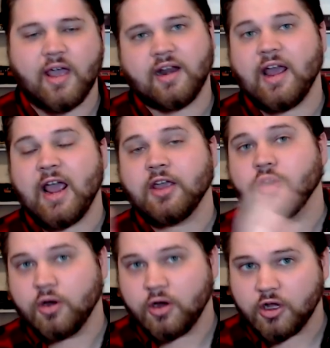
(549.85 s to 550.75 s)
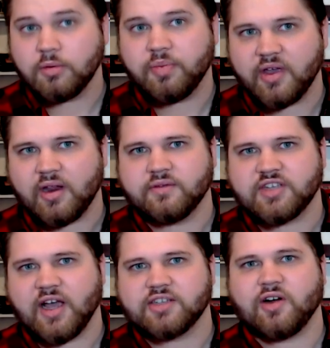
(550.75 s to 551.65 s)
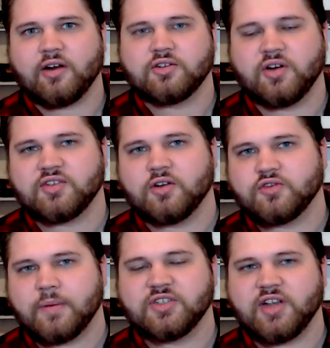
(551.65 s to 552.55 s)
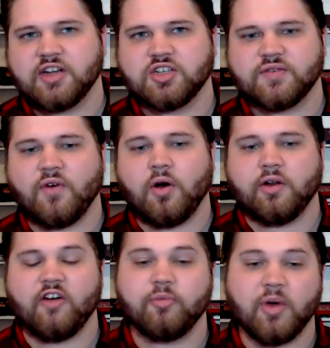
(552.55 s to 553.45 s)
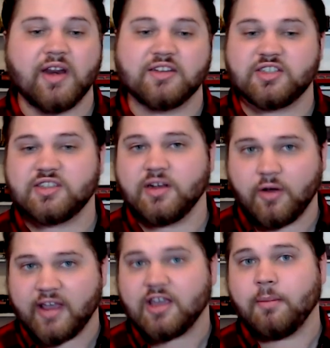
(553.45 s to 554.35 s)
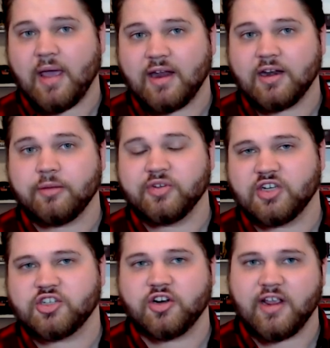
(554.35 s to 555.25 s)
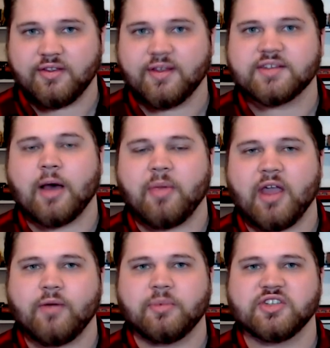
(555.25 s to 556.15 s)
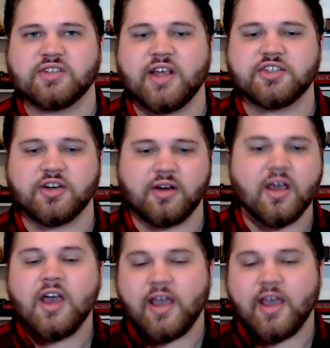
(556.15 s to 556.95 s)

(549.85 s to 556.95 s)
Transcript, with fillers: and a good bit of Sky Striker Trickstar's representation has fallen off, but it is still a commanding position in the top 8 representation.